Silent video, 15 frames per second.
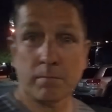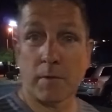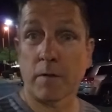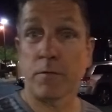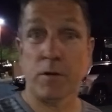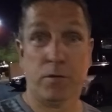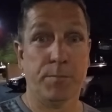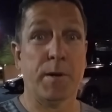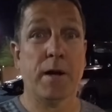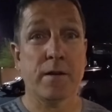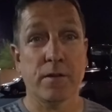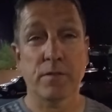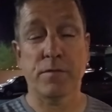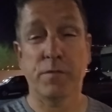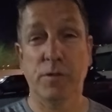Every spot
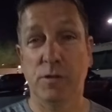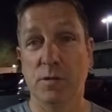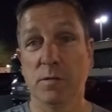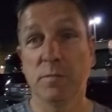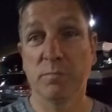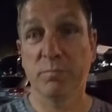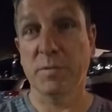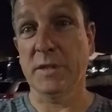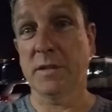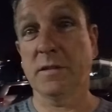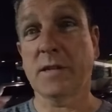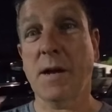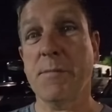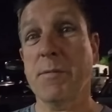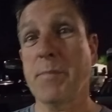is full, but
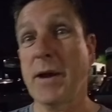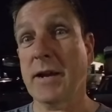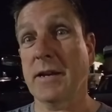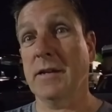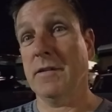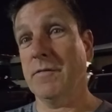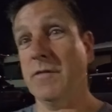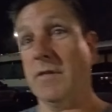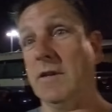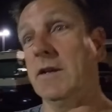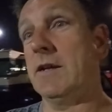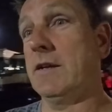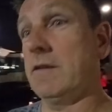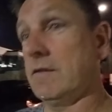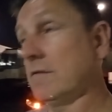time to pack it in for the
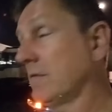night